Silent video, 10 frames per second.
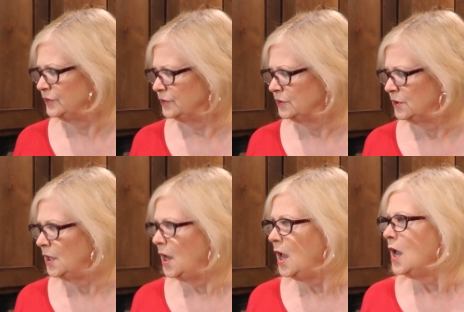stuff in
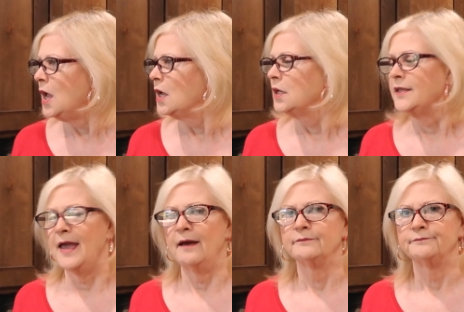it that
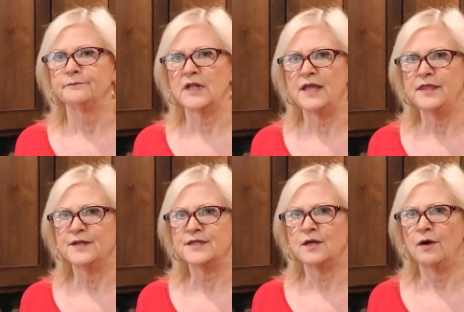yeah, makes you hold
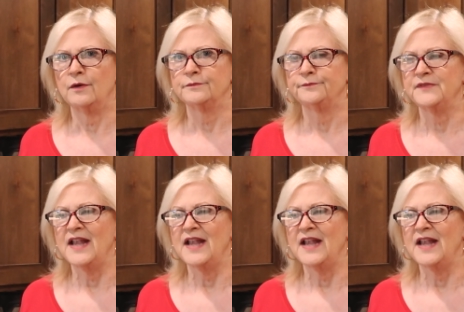water. So.